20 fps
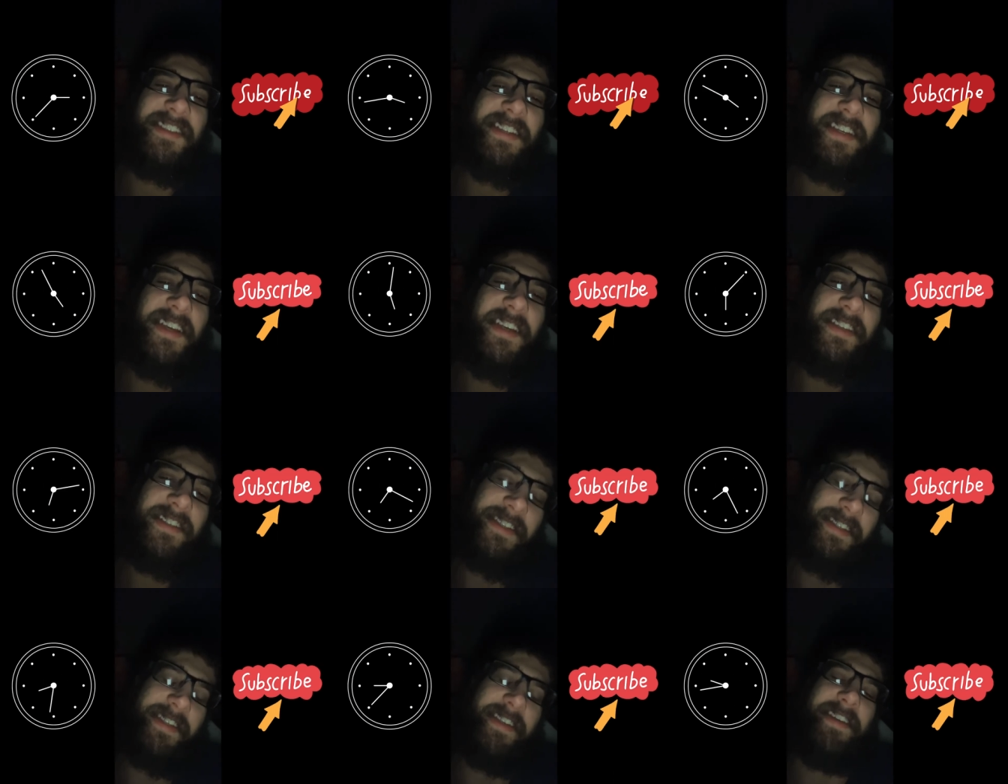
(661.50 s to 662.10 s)

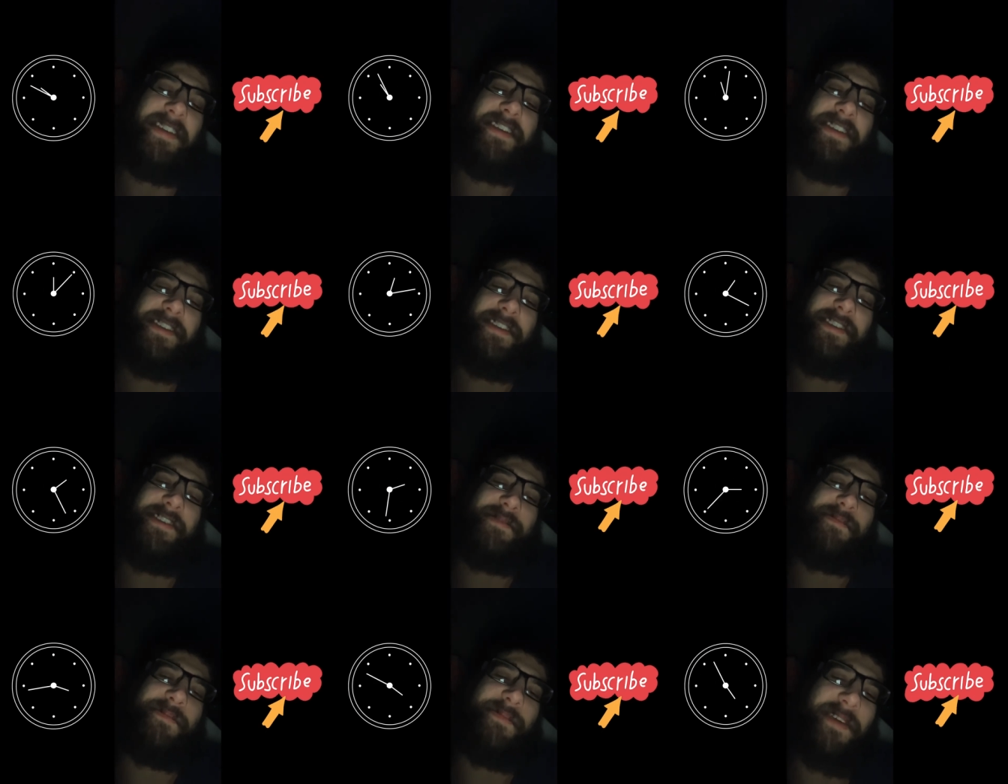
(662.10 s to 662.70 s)
test.
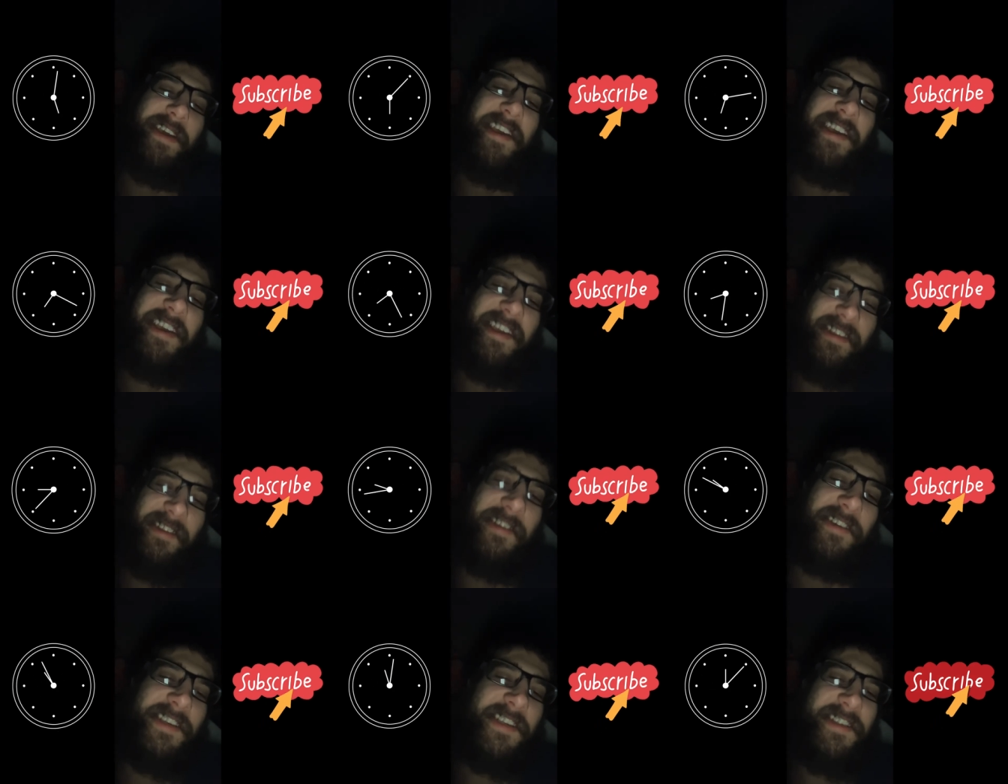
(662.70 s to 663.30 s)
My
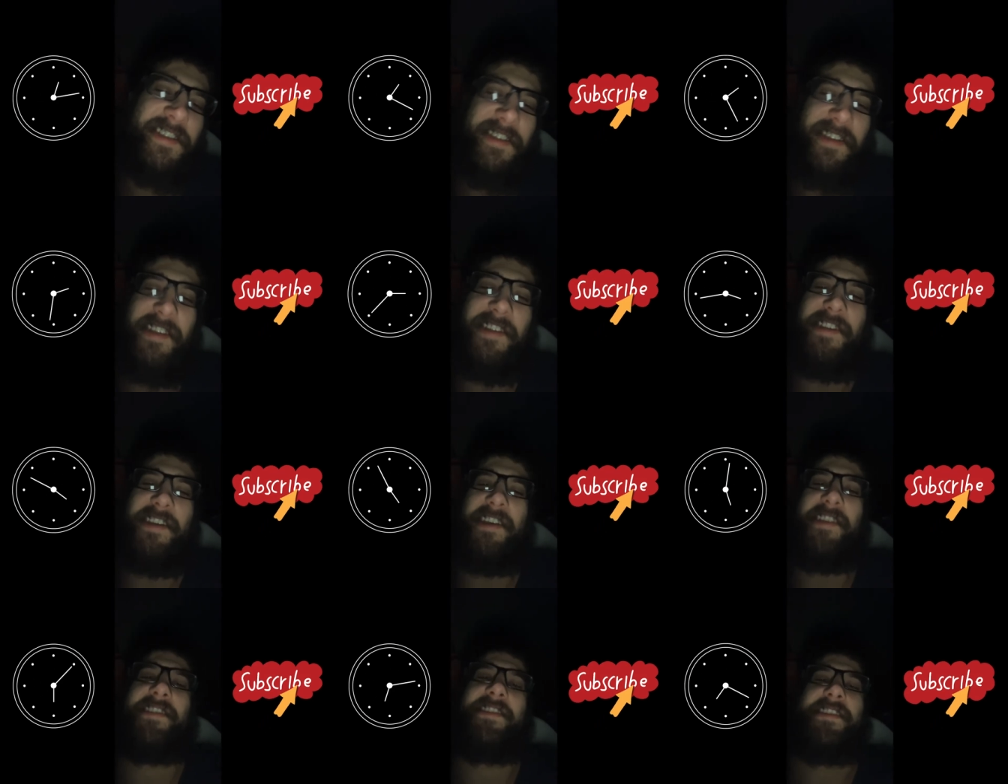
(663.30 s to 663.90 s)
licensing
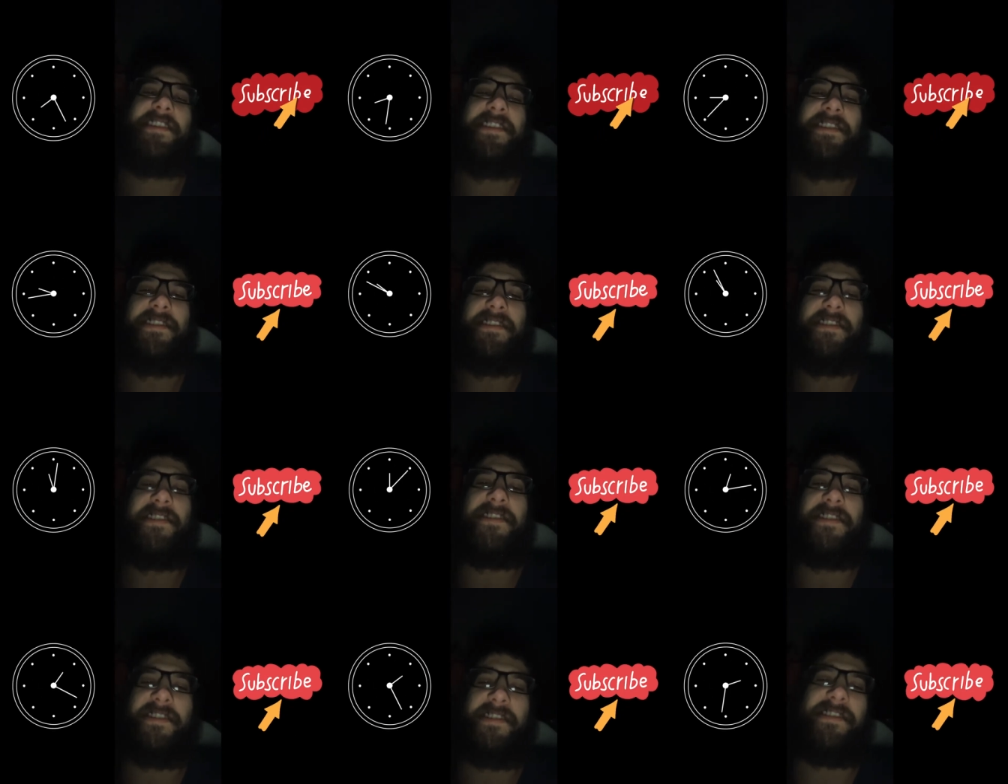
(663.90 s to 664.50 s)
test
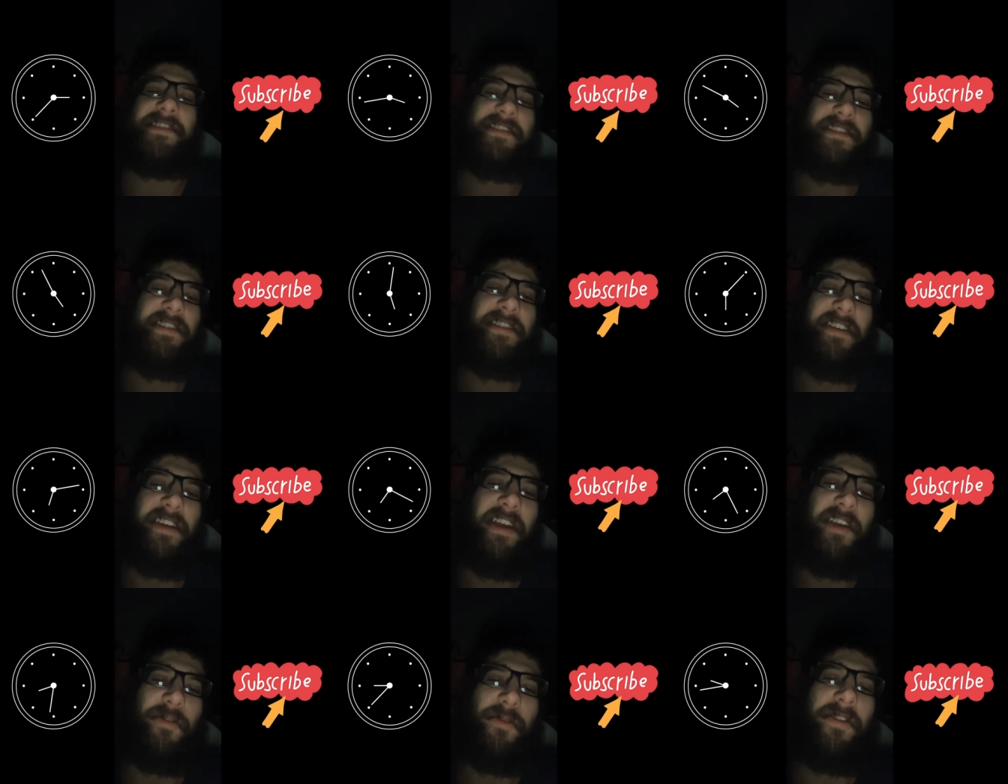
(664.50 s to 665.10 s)
is
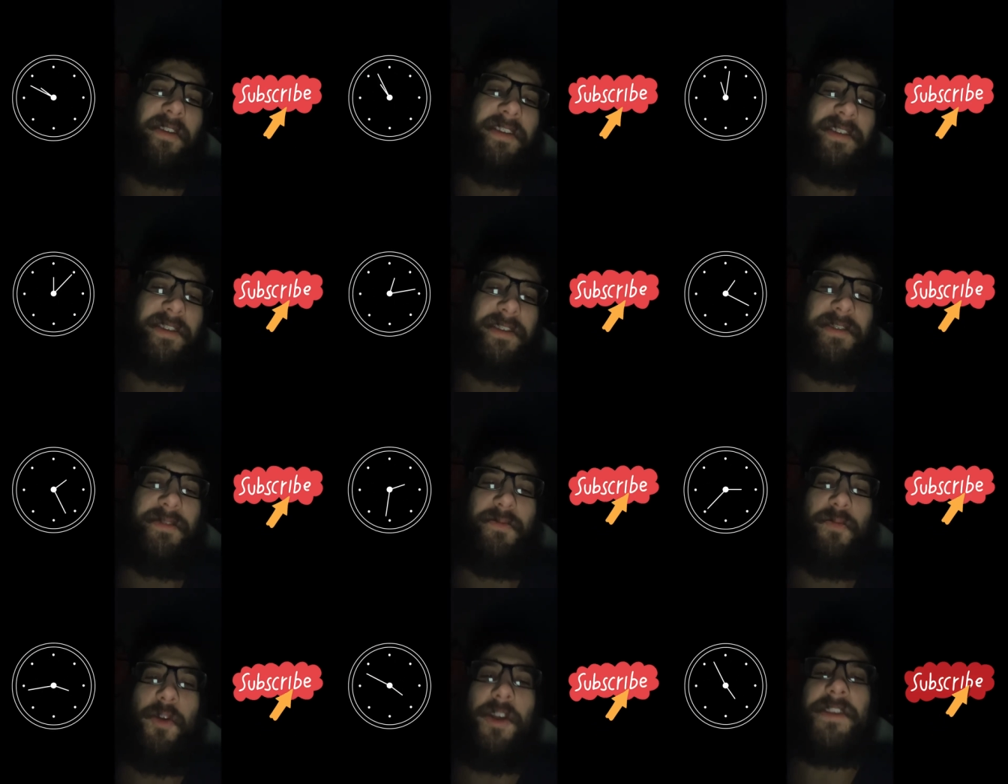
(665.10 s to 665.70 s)

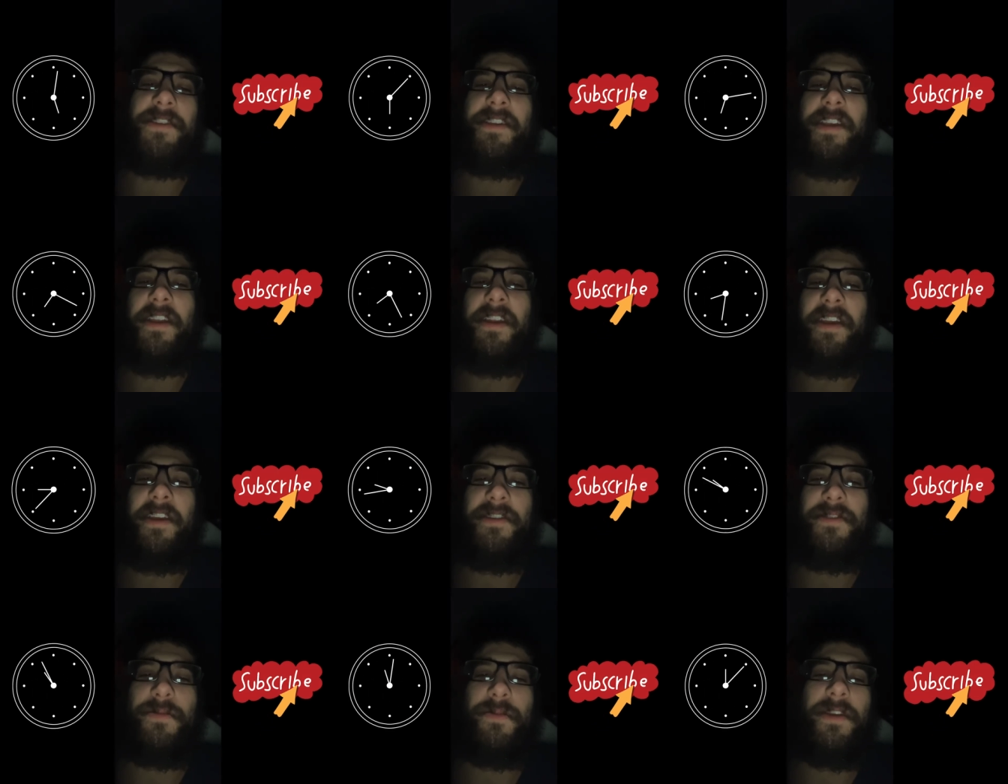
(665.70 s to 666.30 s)
it's Wednesday
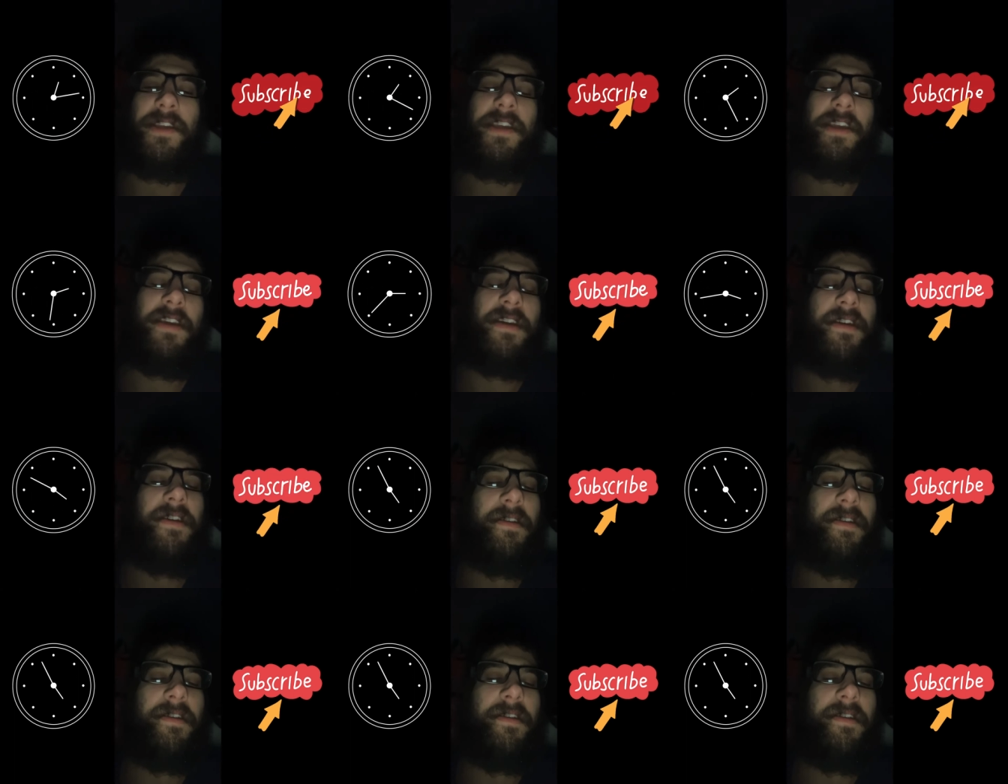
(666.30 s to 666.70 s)
next week.